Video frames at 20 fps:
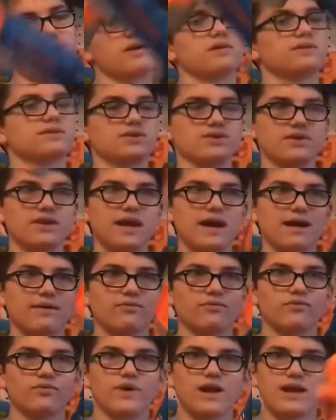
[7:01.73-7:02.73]
So yeah,
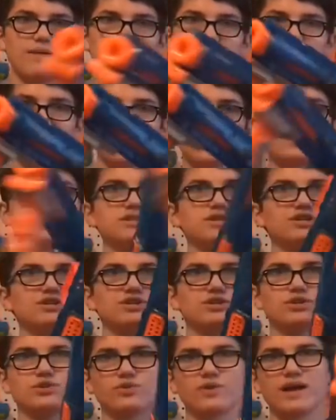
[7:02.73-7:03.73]
Rampage is
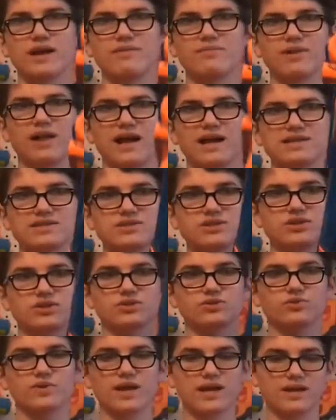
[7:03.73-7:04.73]
a great blaster,
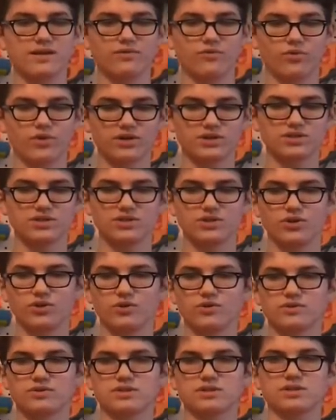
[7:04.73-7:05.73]
great one to
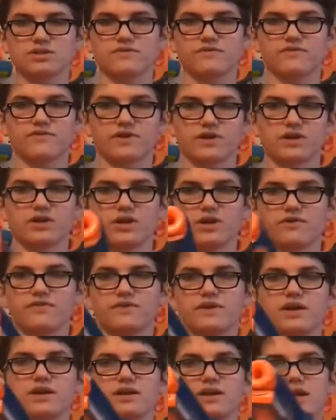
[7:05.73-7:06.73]
use for
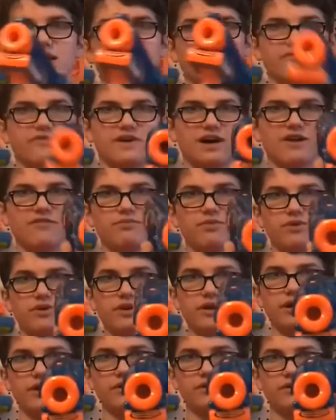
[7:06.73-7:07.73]
Nerf Gun Game 5.0.